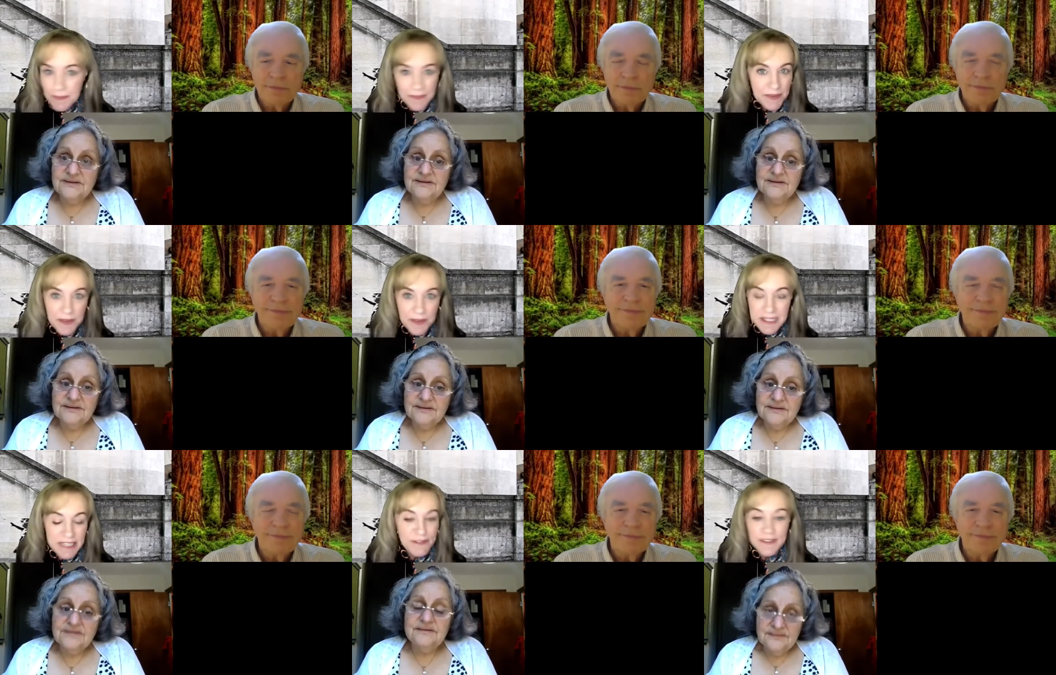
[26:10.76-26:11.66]
Speaker 1: they're
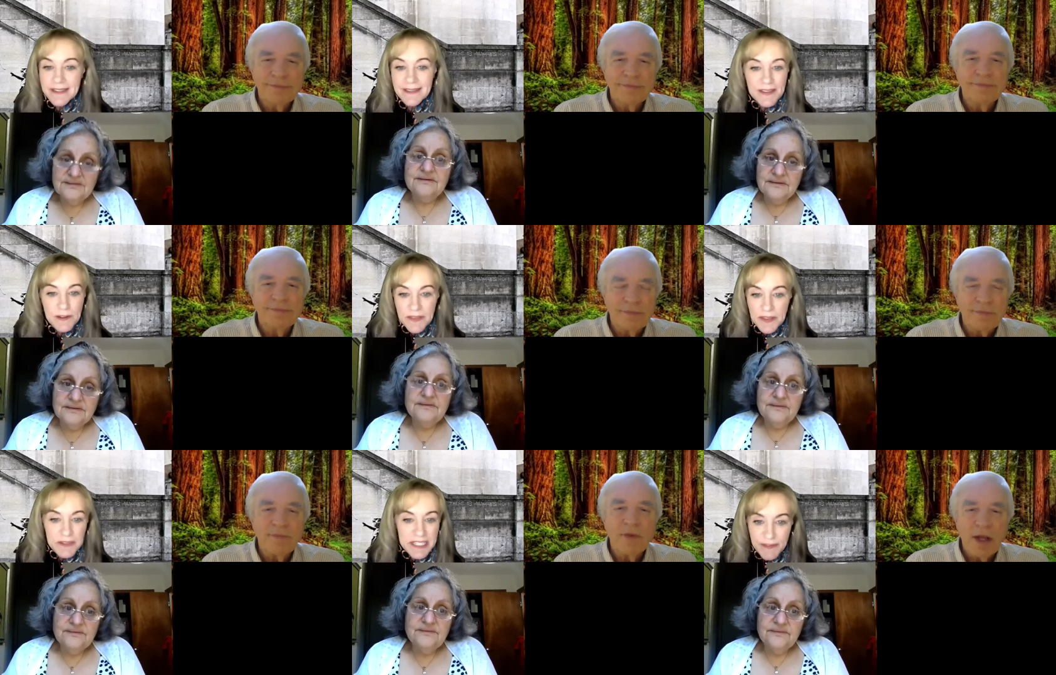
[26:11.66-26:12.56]
different.
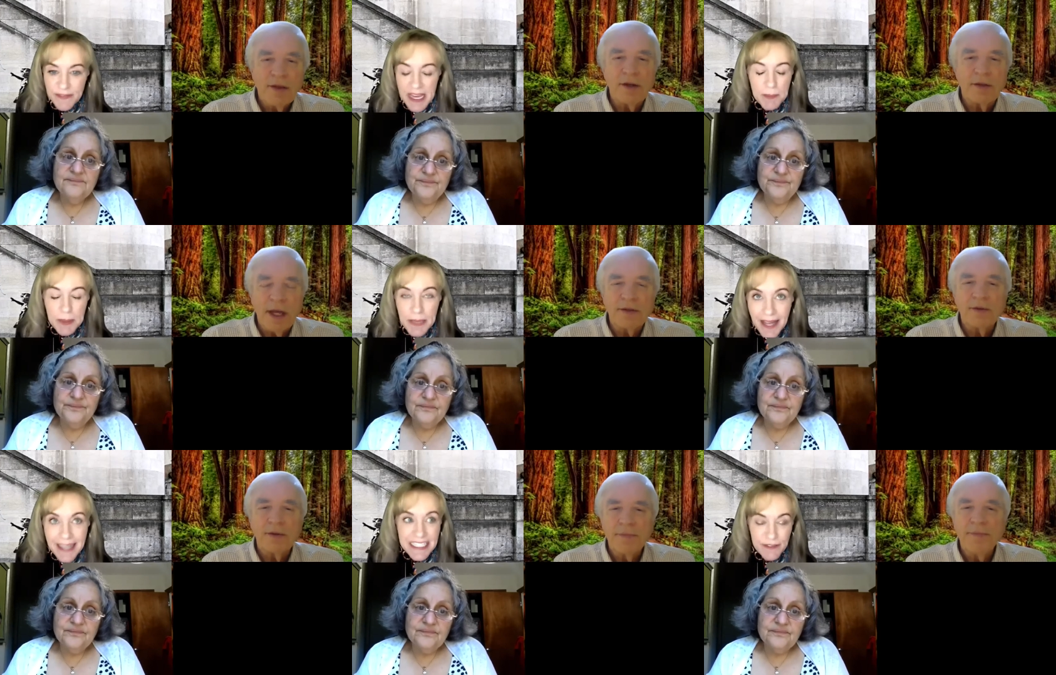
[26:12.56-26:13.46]
They
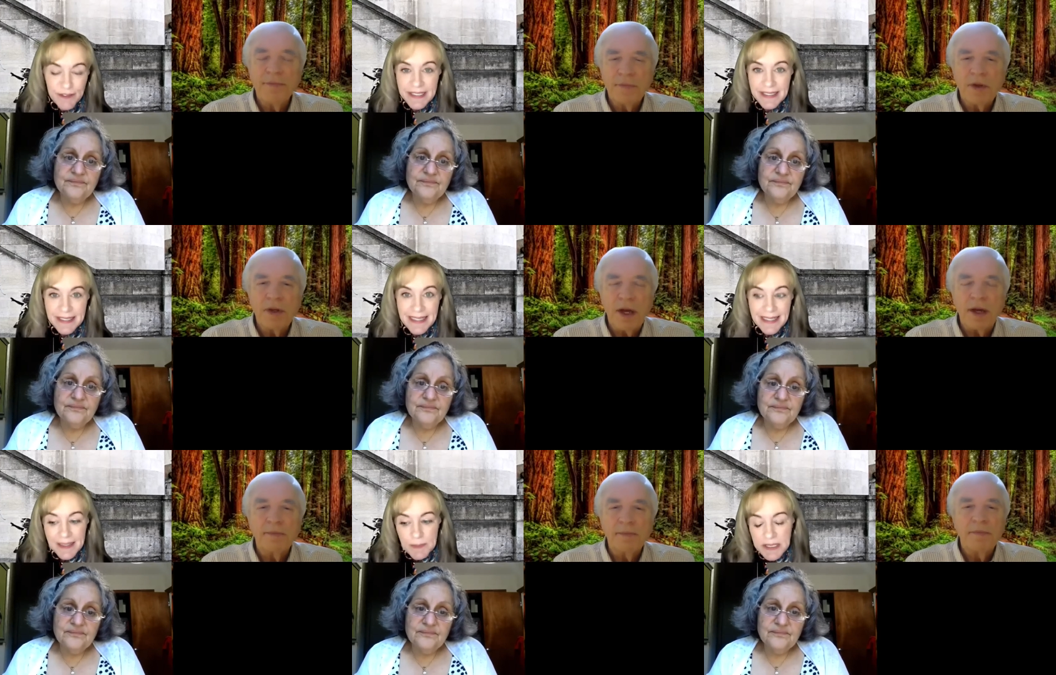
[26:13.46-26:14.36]
imply different
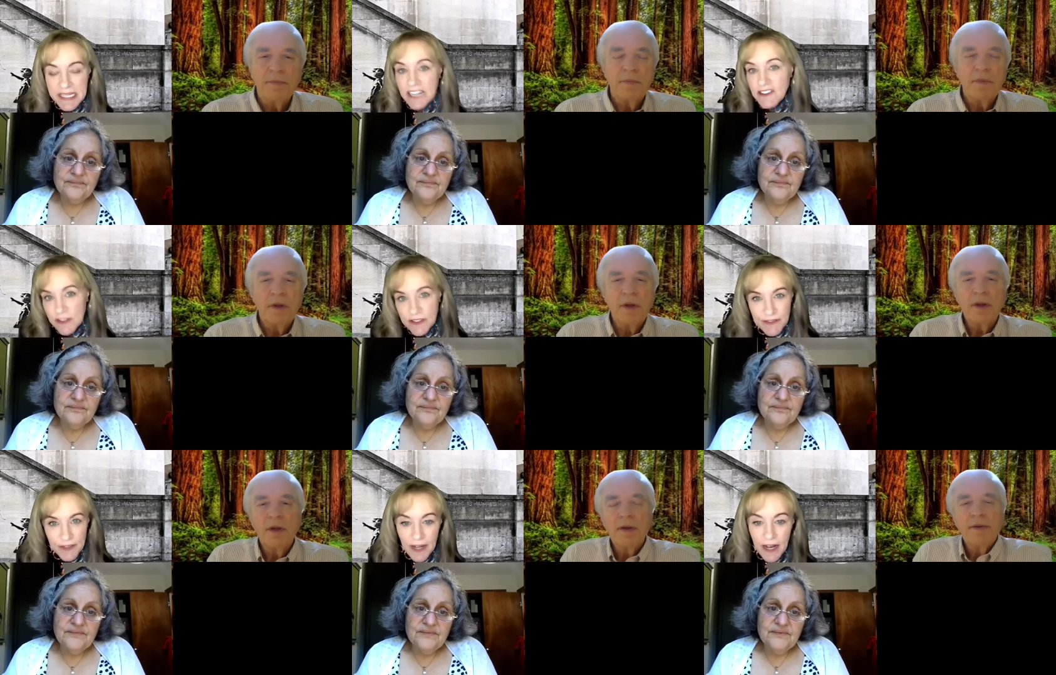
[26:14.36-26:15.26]
potentials
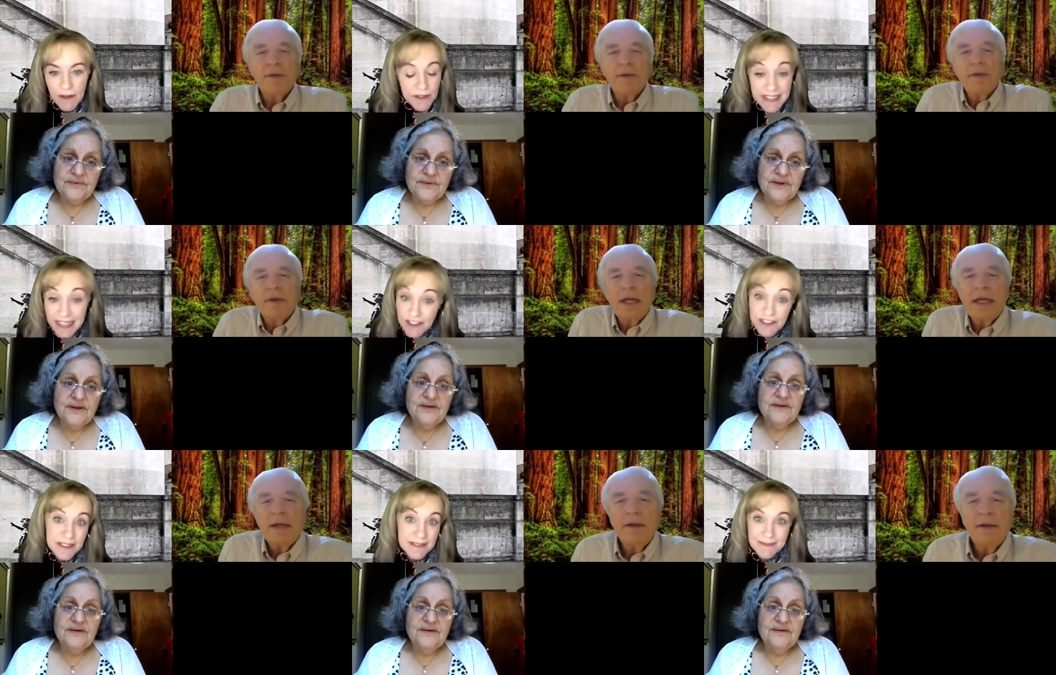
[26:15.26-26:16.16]
for
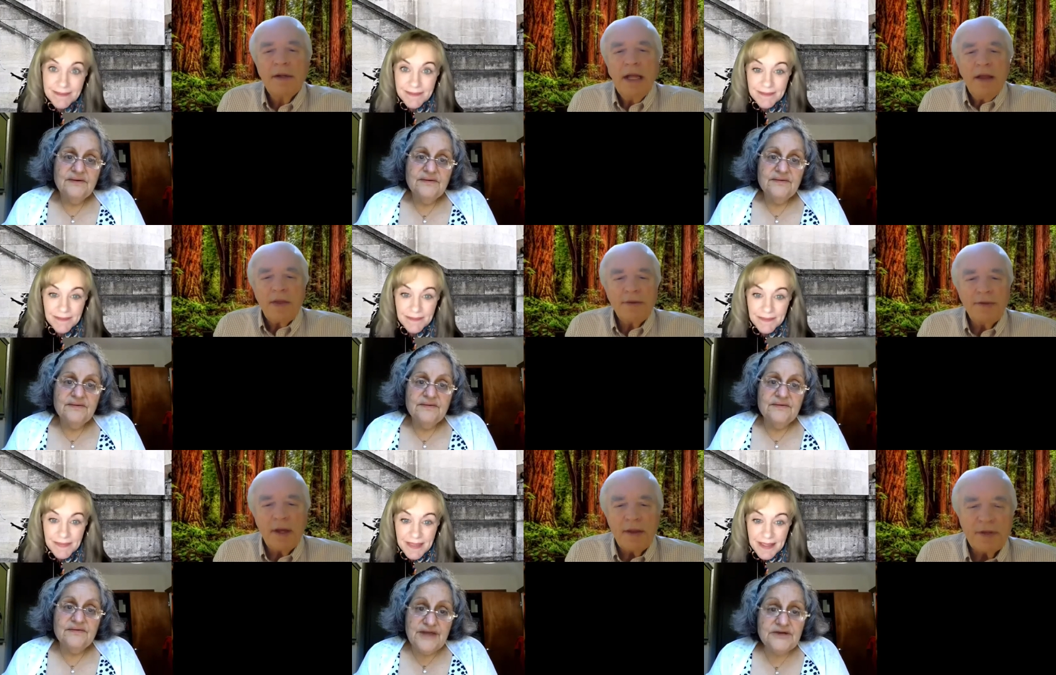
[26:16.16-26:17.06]
conversation.
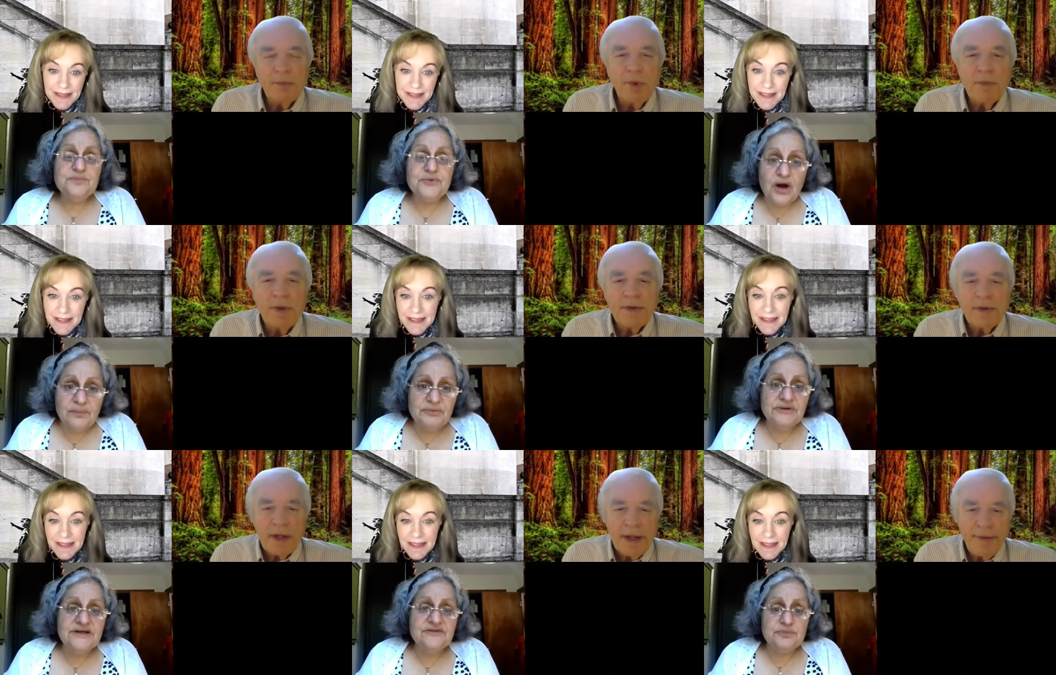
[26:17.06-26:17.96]
Speaker 2: Then
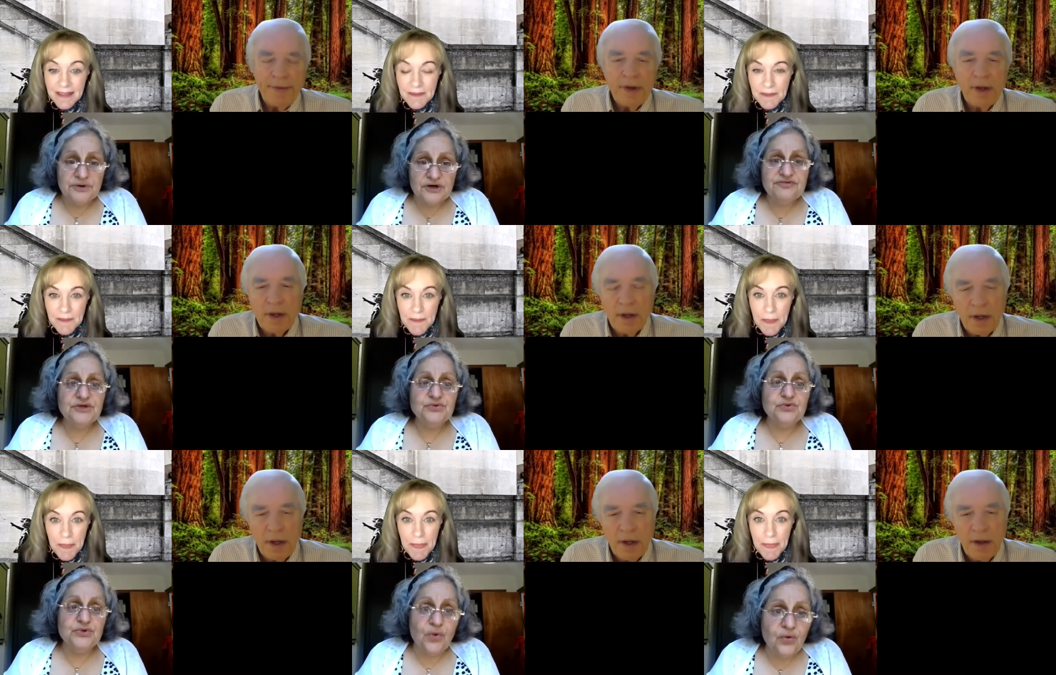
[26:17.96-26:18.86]
probably the
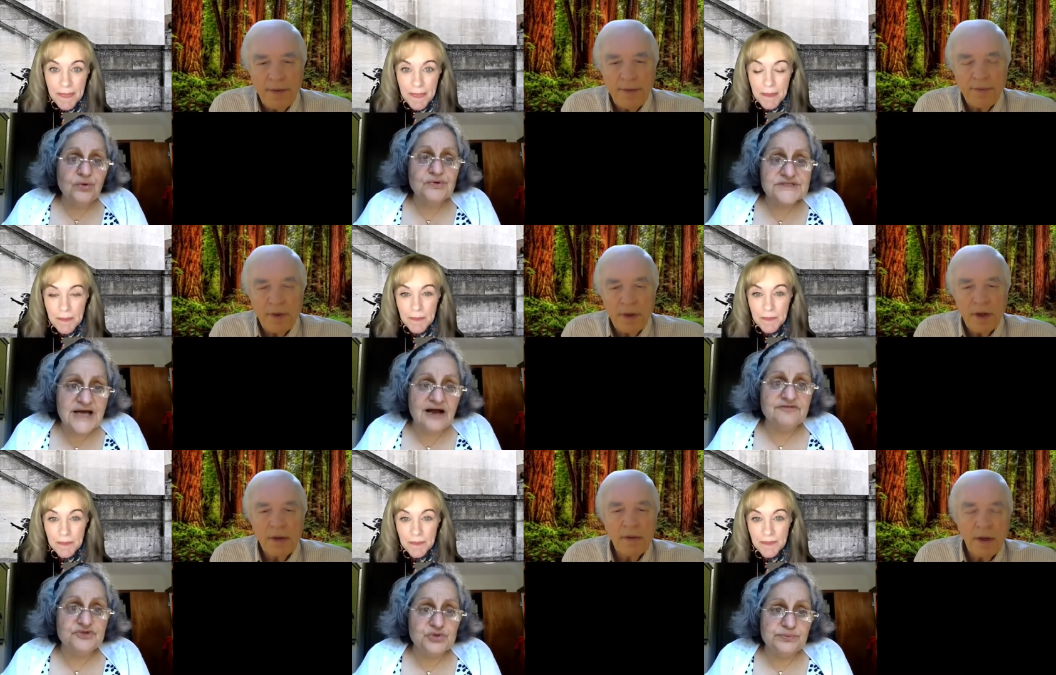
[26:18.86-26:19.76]
perfect would always
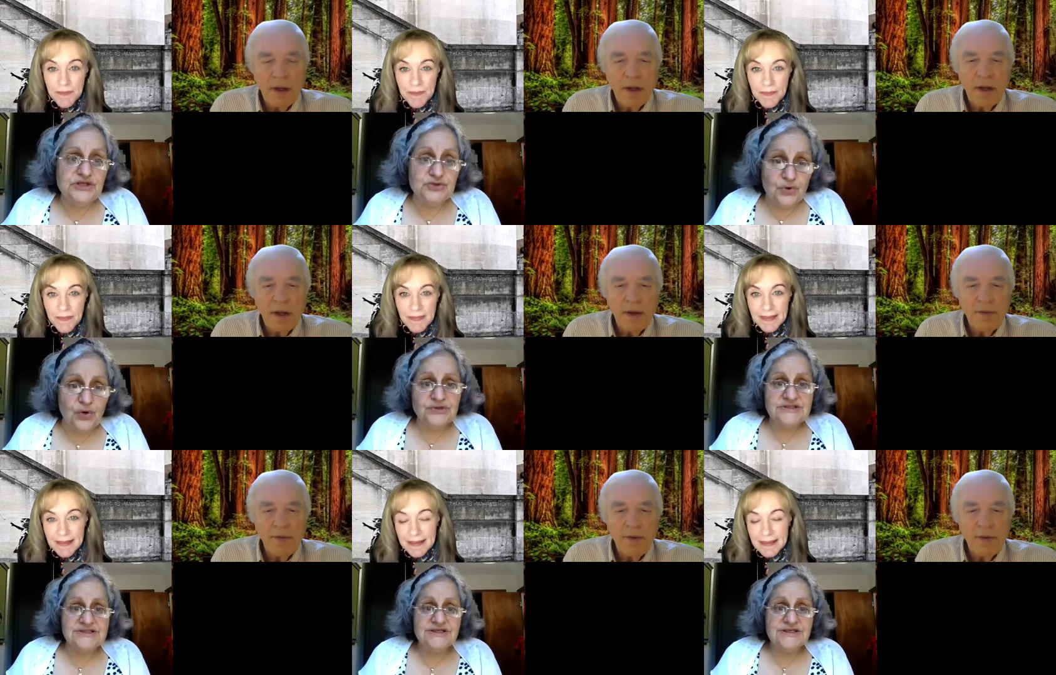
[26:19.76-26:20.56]
have to be taught,